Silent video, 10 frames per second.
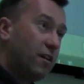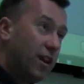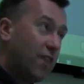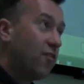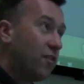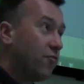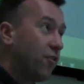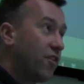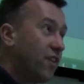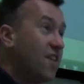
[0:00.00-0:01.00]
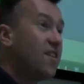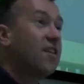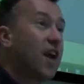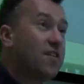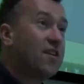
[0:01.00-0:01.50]
level of risk,
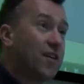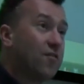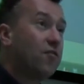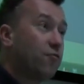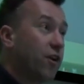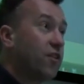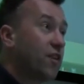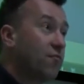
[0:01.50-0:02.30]
indicated level of risk,